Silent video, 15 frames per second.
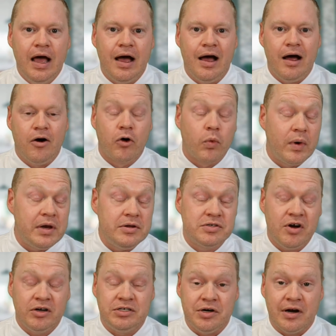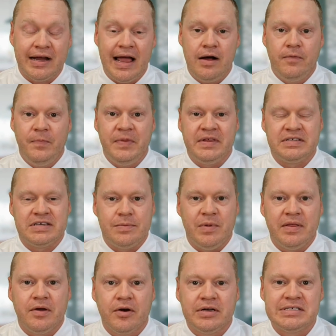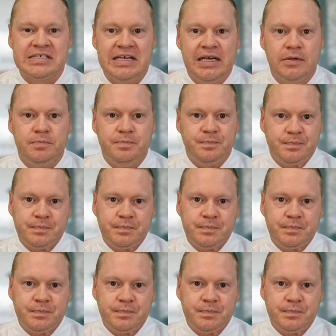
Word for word: uh, or when you talk to your accountant, the same way they're gonna see it.